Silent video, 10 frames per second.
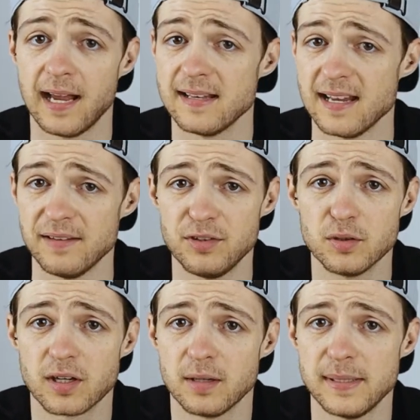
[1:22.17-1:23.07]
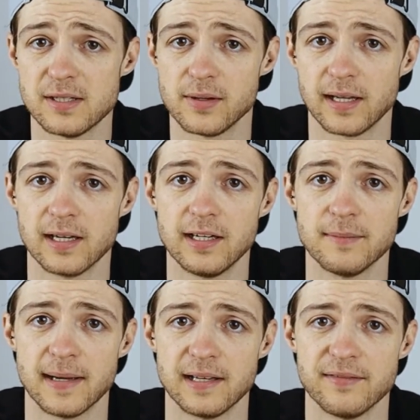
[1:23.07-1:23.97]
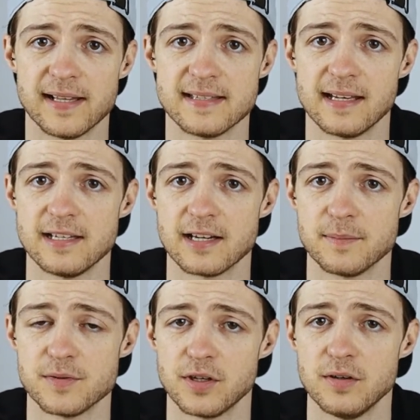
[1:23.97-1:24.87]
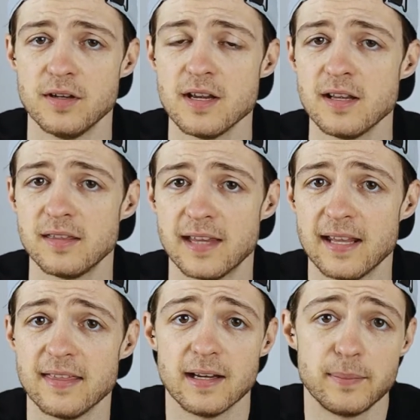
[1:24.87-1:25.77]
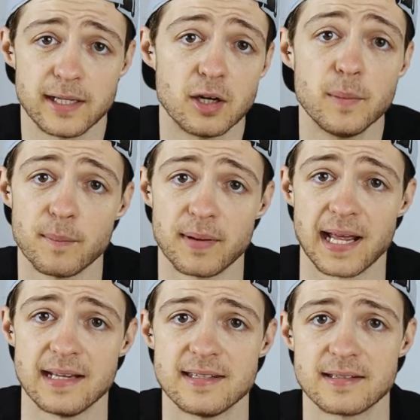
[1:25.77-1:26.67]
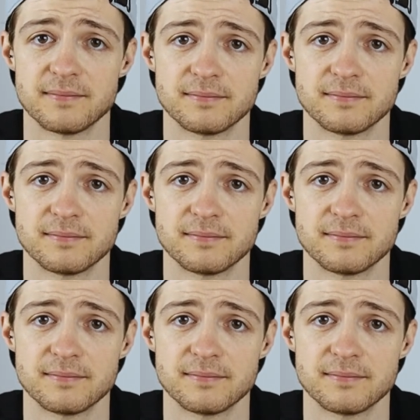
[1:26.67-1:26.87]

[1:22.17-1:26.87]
And if you're going to be doing an Ironman event anytime soon, then they'll be commonplace.